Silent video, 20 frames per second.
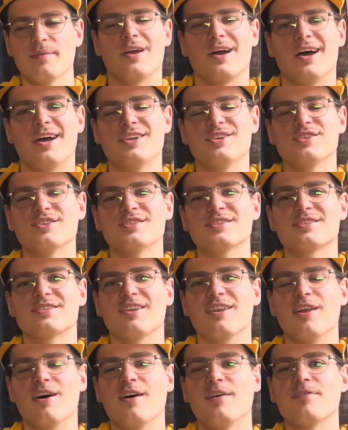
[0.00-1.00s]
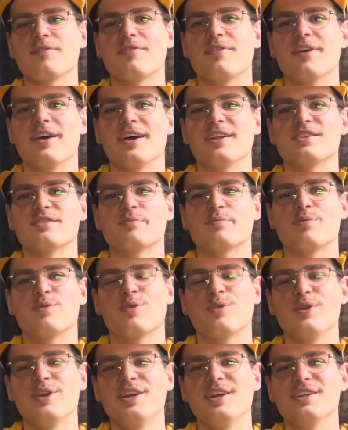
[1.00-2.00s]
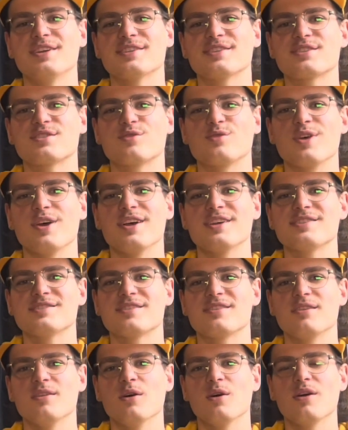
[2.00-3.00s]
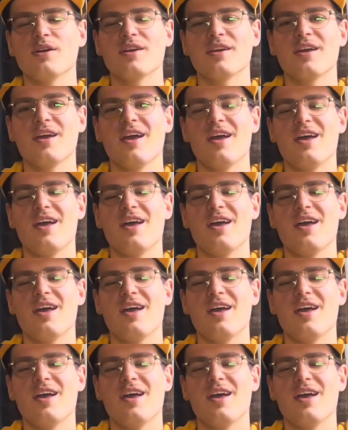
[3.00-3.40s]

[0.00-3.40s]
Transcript: I just love that pre-distressed look,